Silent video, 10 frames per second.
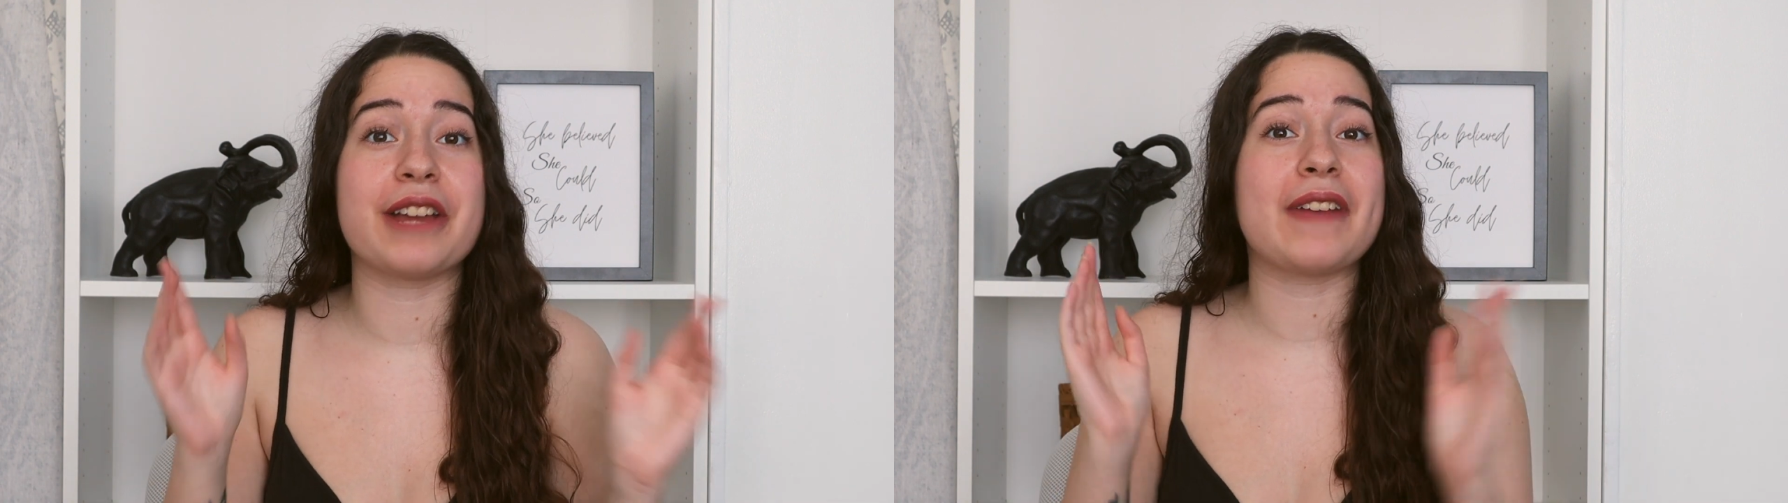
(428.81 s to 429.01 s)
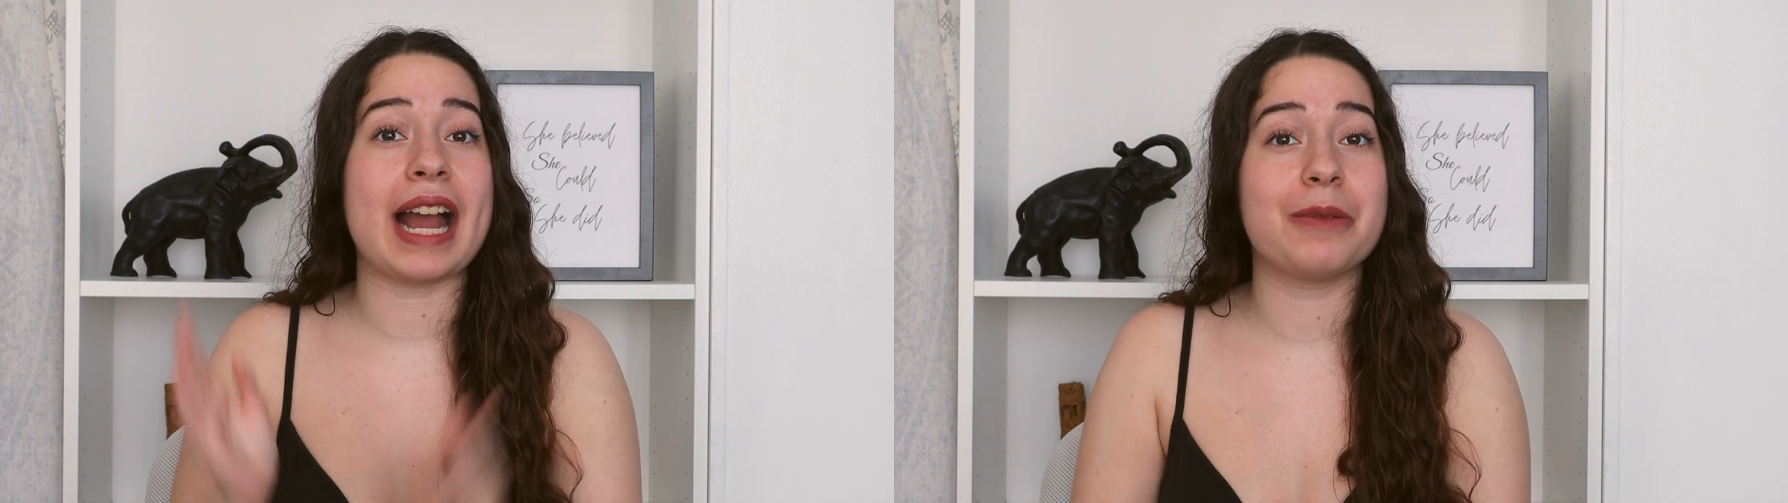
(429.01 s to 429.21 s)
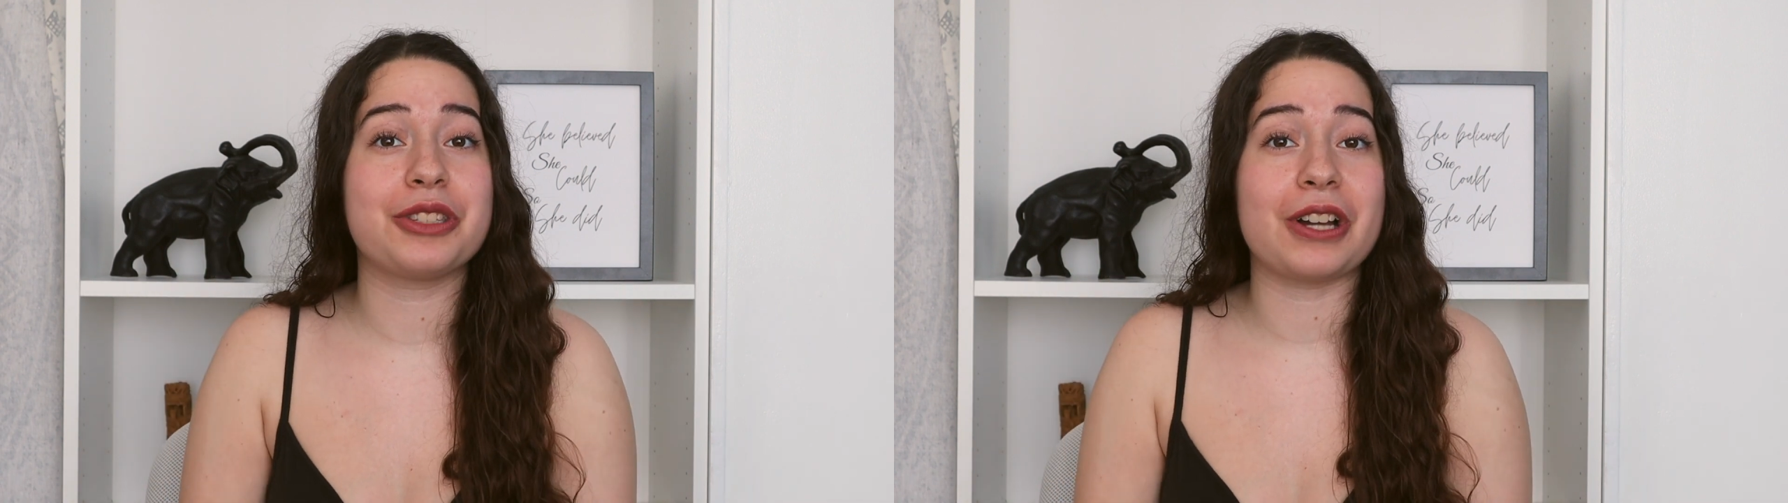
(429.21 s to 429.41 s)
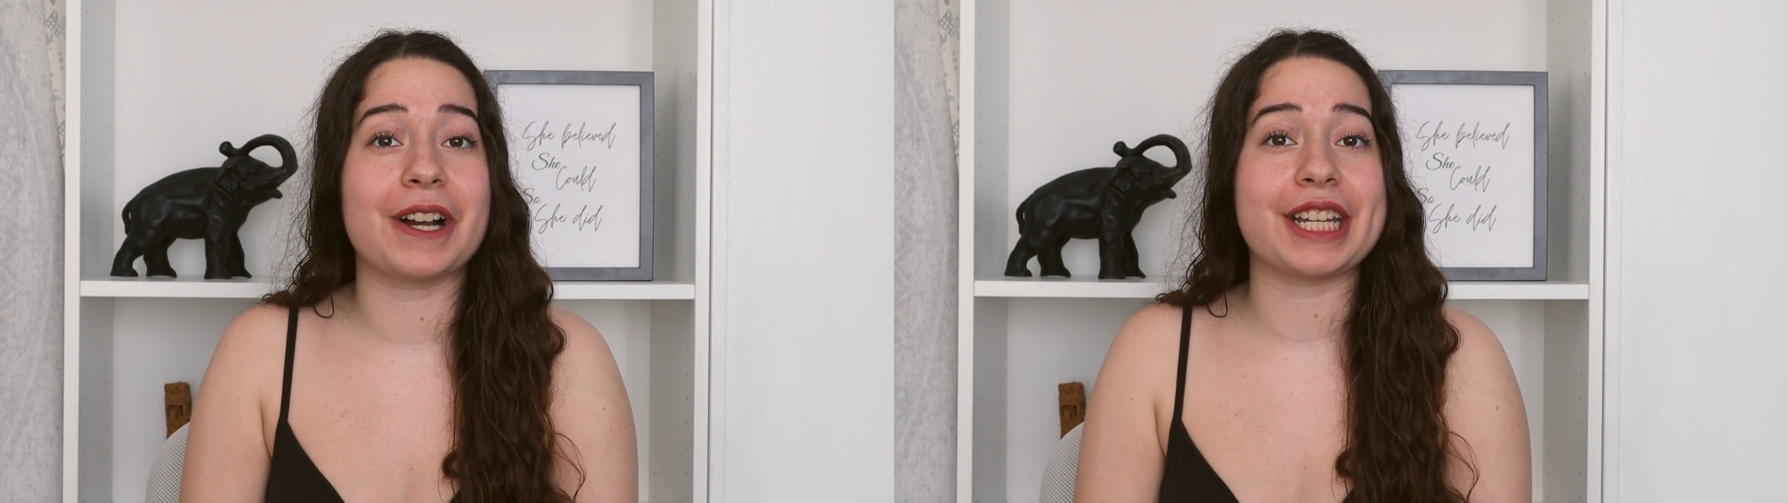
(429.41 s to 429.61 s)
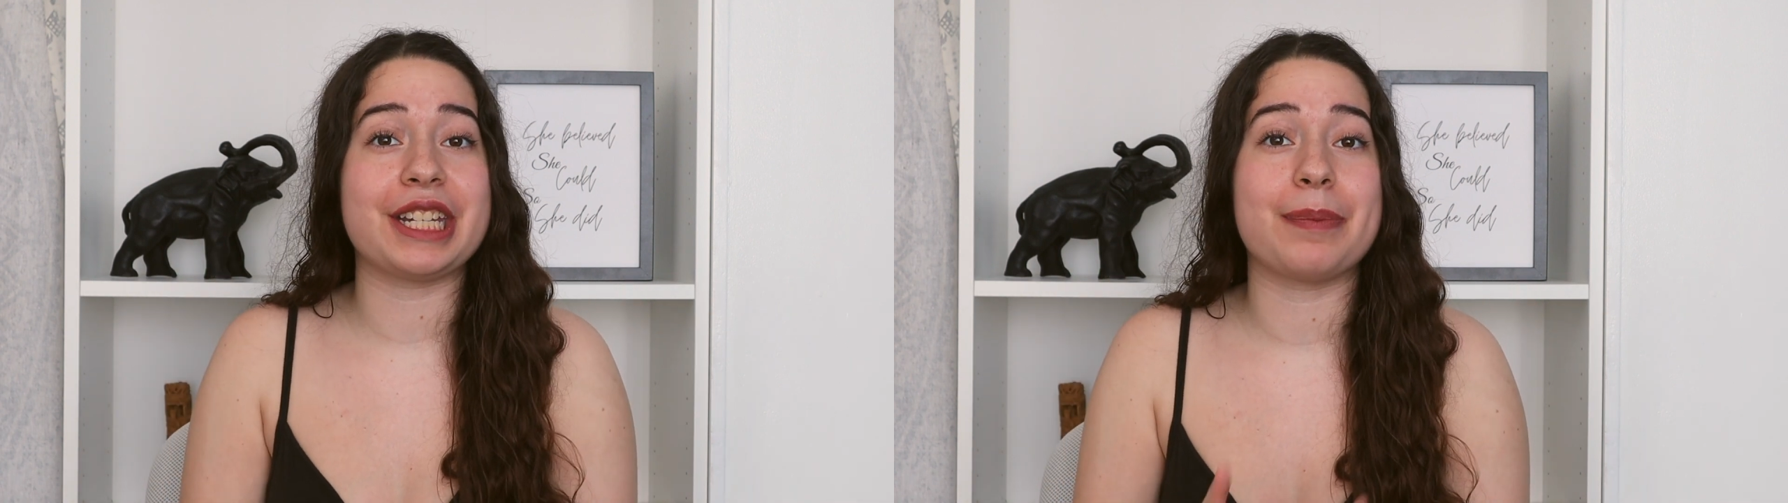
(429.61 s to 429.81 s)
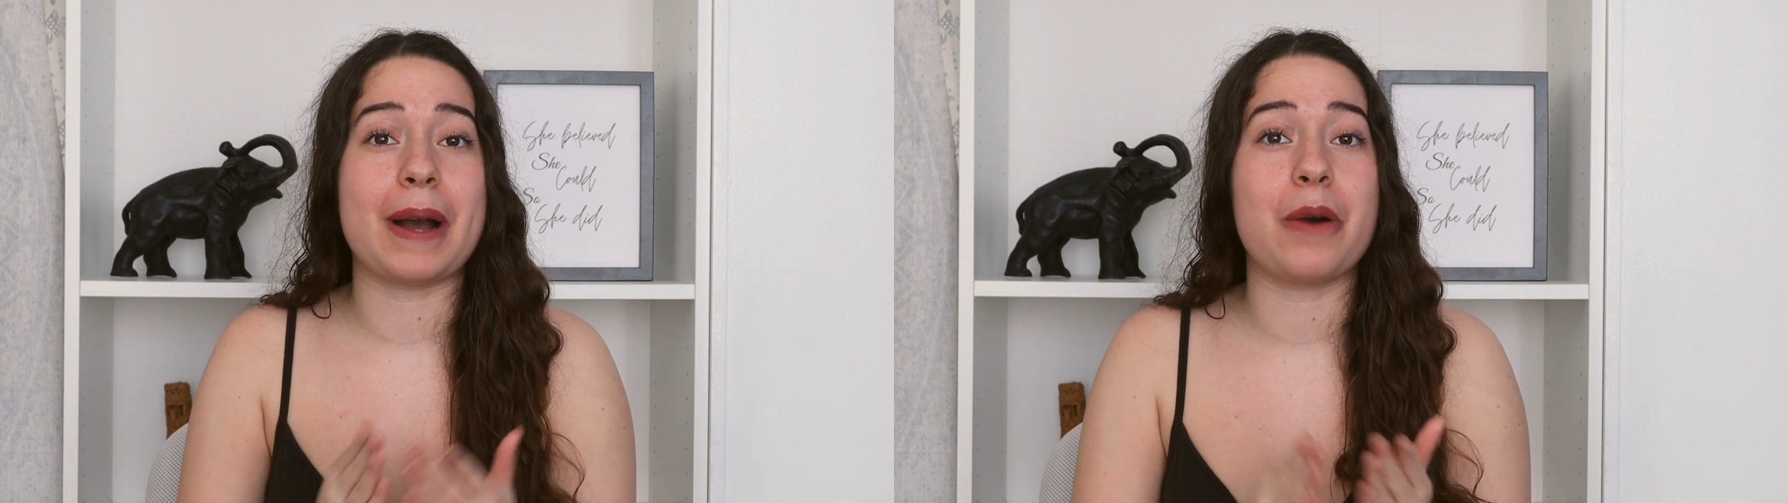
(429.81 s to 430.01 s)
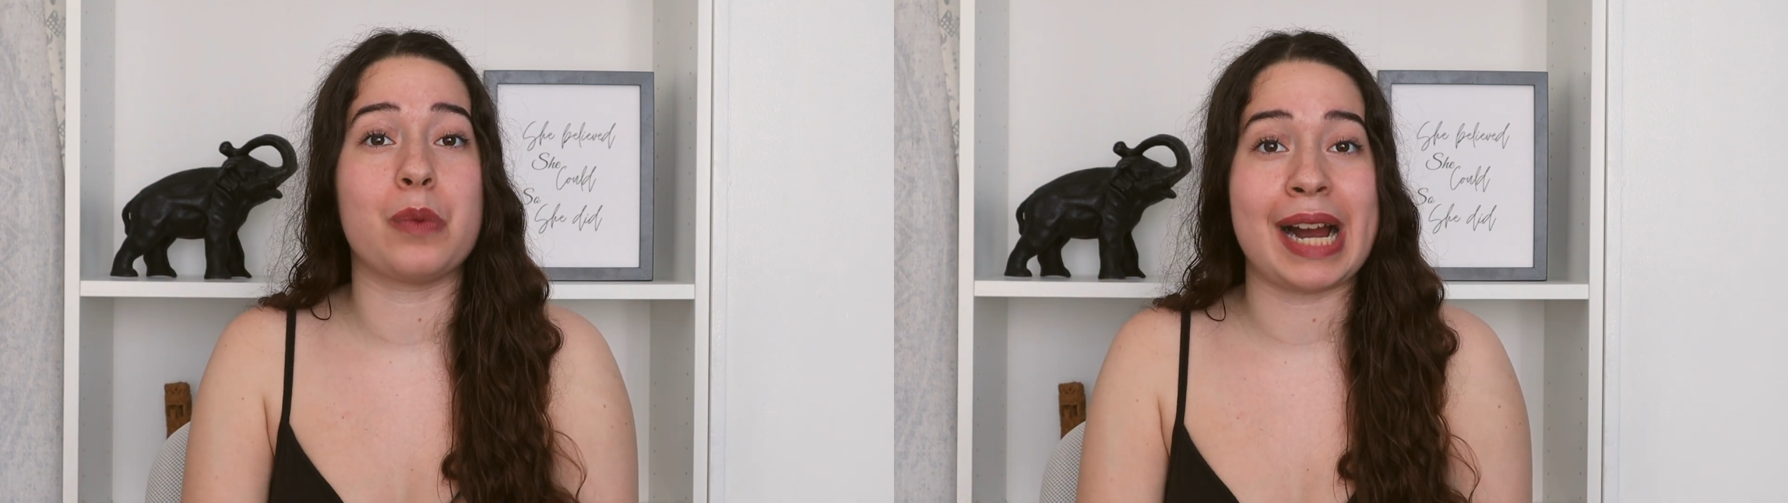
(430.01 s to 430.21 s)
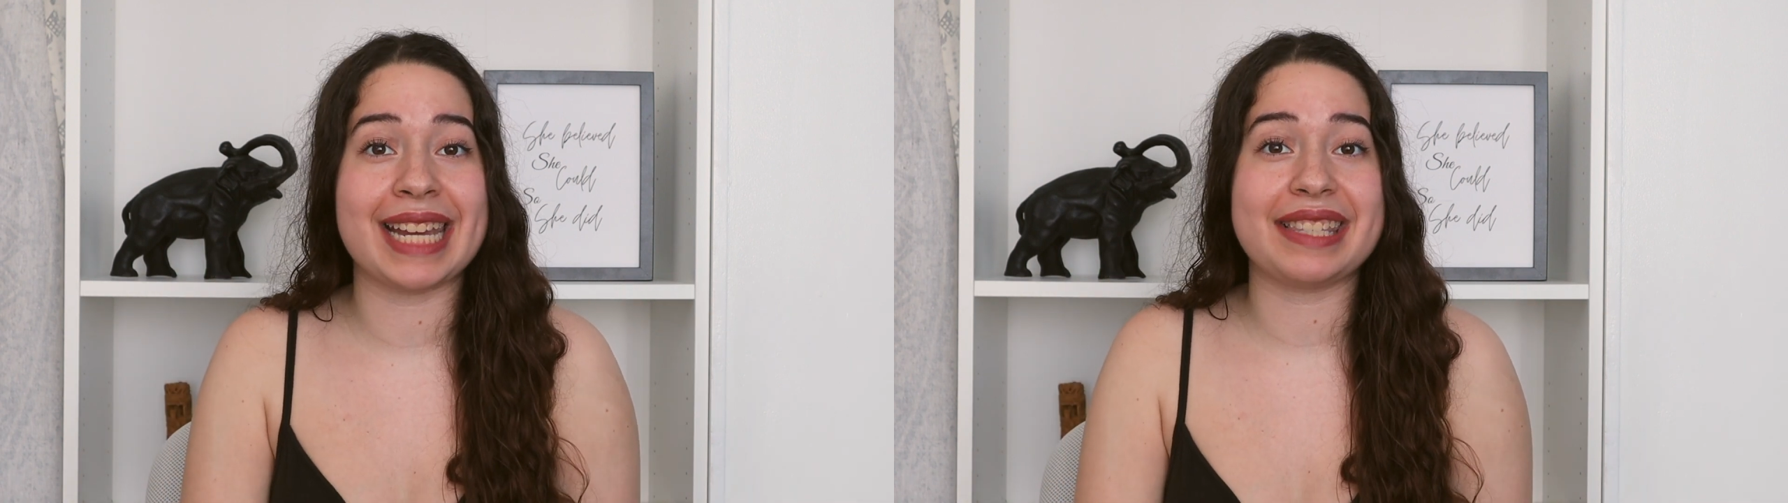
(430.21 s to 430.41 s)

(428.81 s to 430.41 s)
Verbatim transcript: if I was talking about why